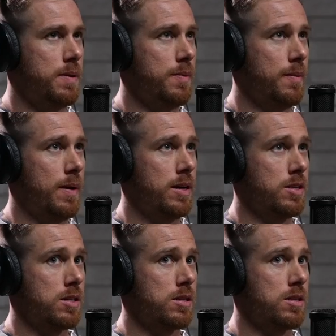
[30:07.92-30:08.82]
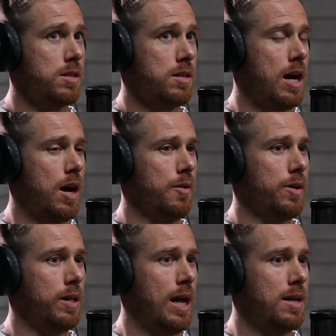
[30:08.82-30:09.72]
people might just not
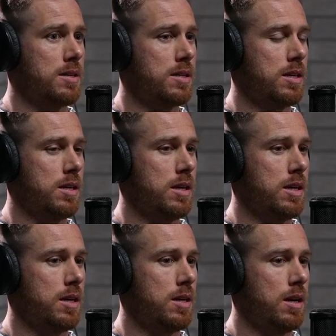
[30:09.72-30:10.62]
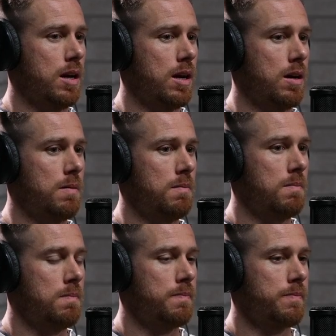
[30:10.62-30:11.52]
realize the
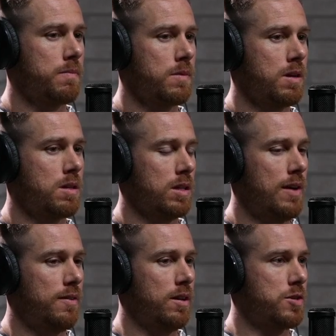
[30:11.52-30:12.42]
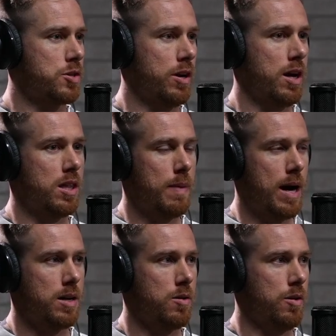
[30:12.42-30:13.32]
level of strength,
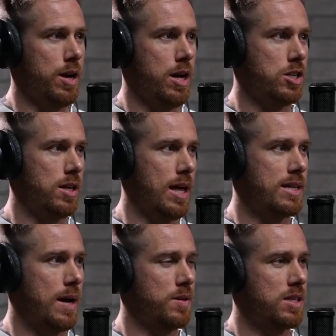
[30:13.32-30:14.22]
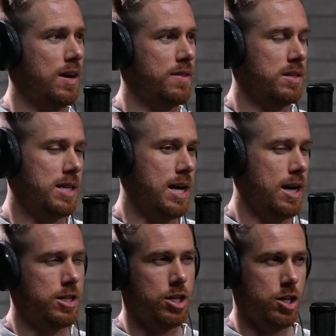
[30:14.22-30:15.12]
body coordination, that type of stuff that's
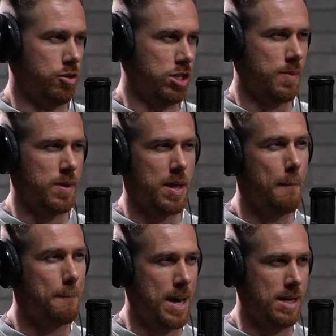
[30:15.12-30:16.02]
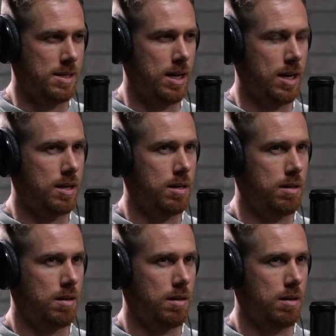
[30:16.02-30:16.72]
needed to do just some of the basic,